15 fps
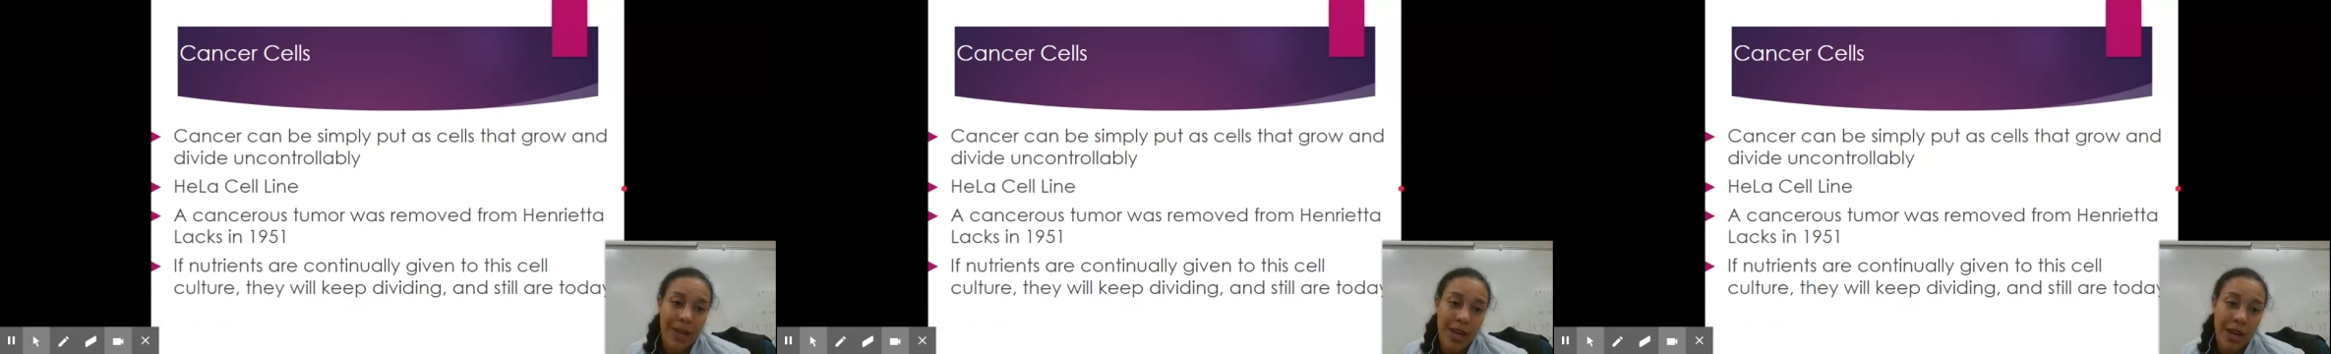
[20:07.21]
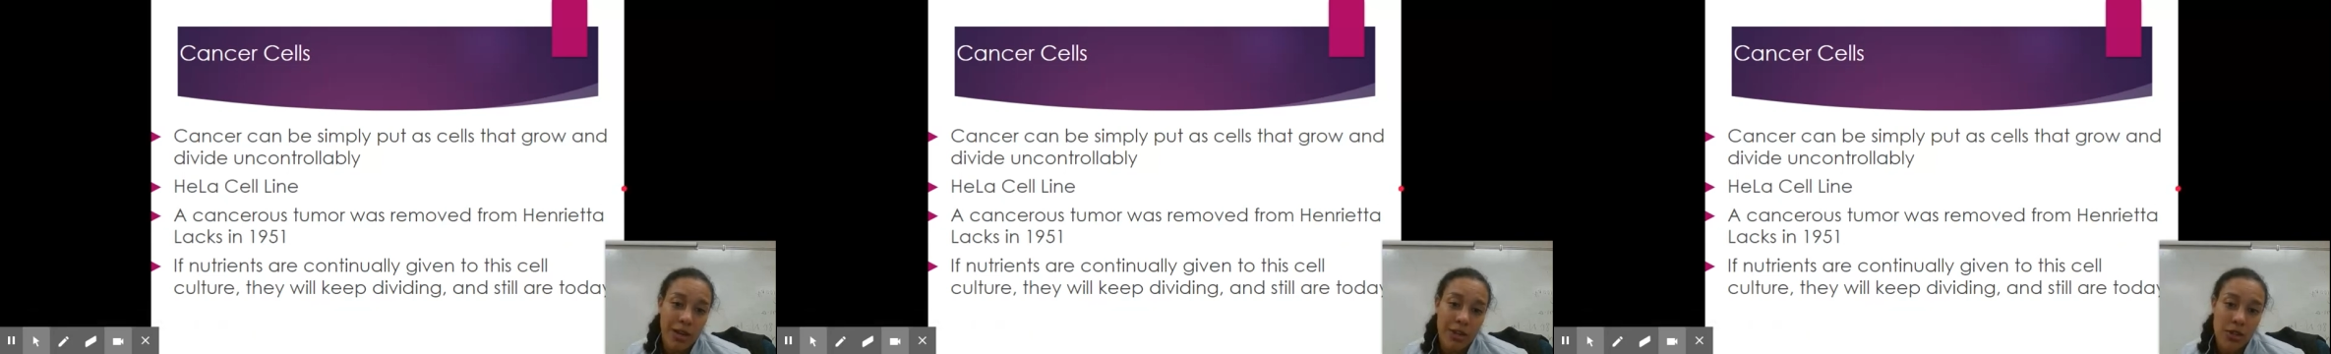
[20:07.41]

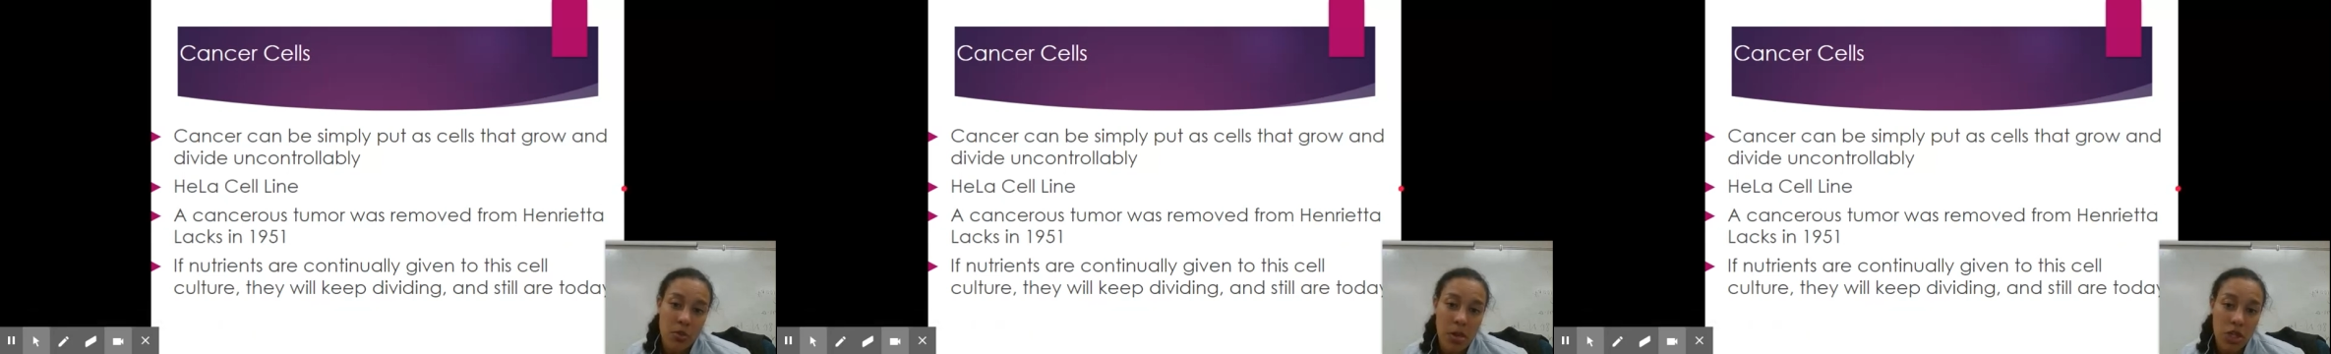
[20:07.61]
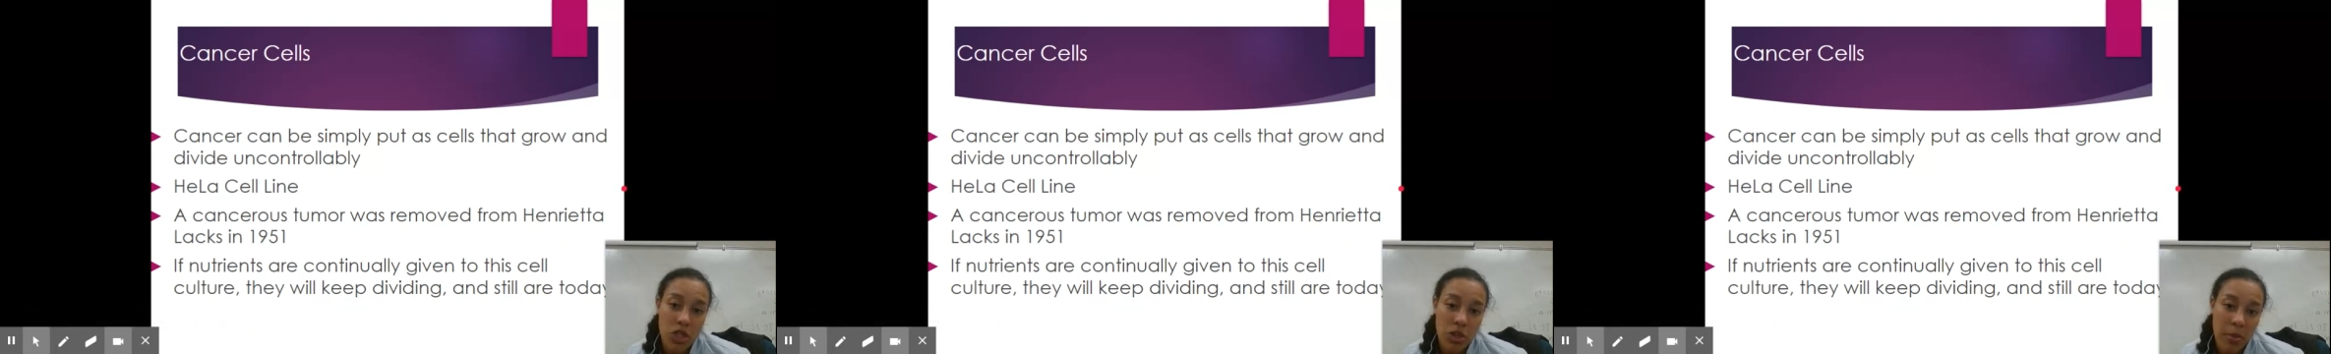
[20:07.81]
care so
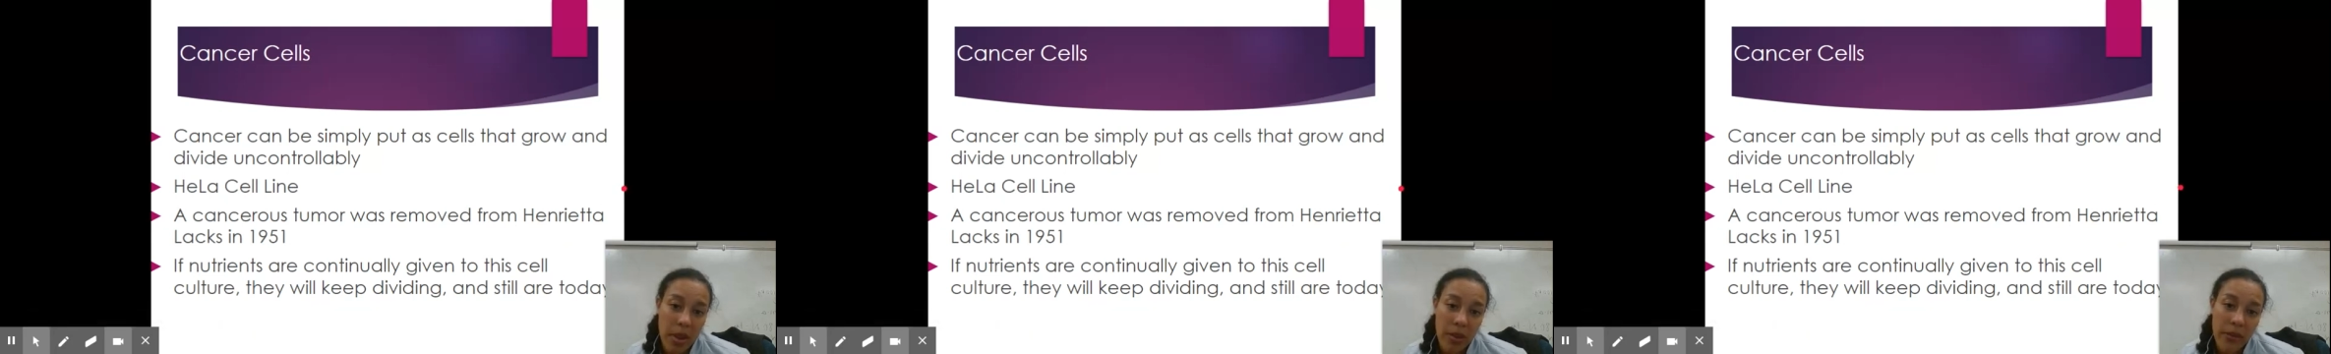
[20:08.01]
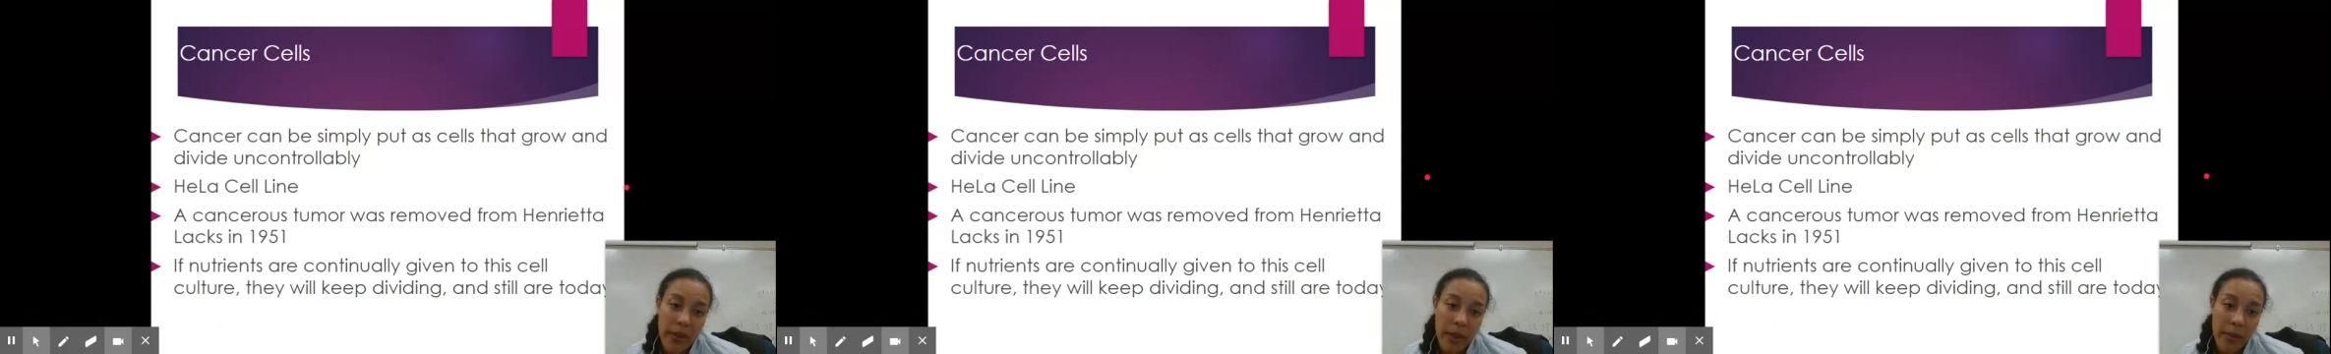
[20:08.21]
much
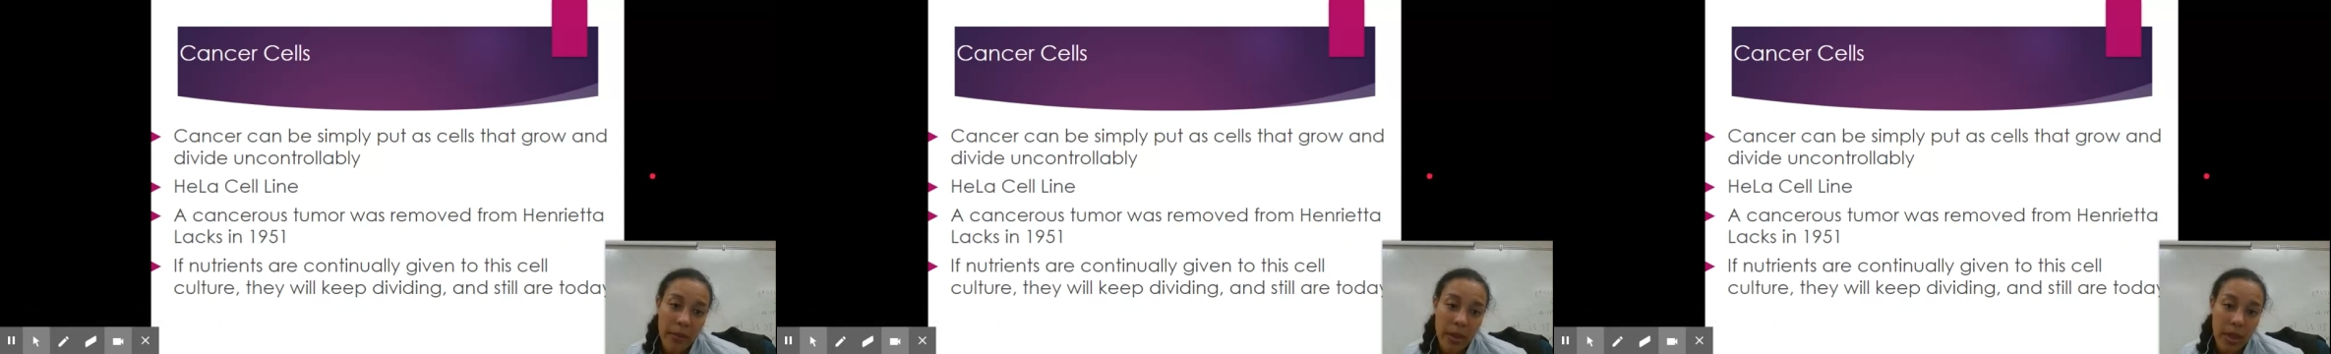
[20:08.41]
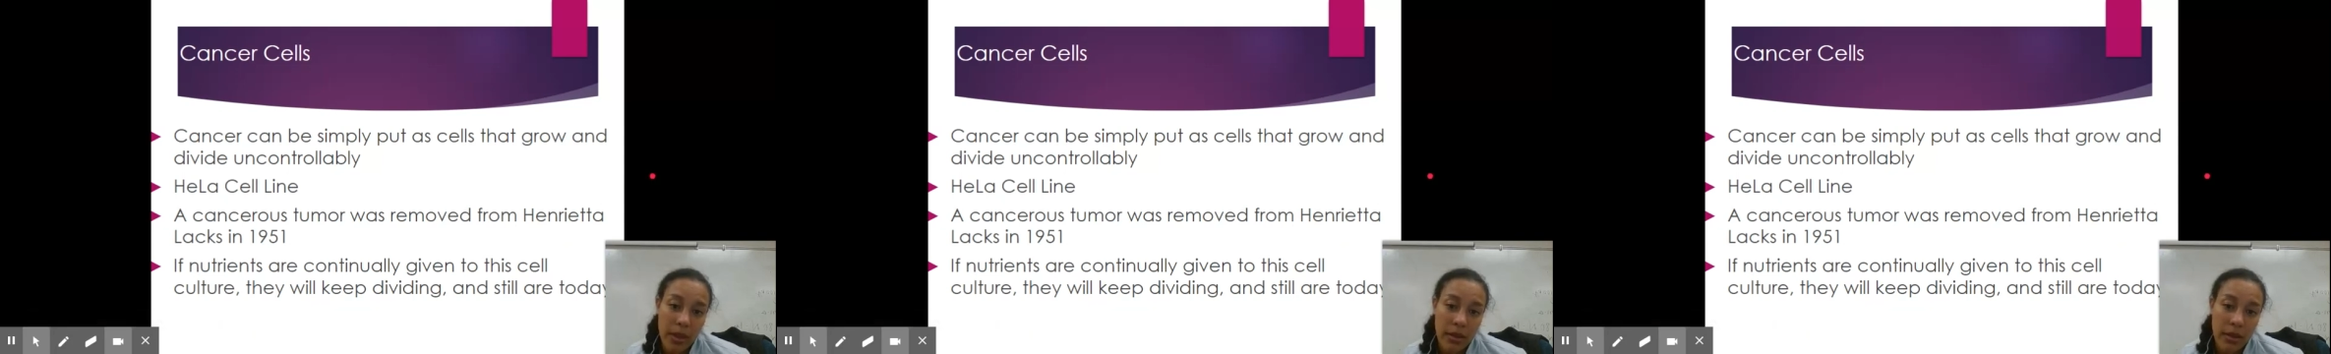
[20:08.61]
about them,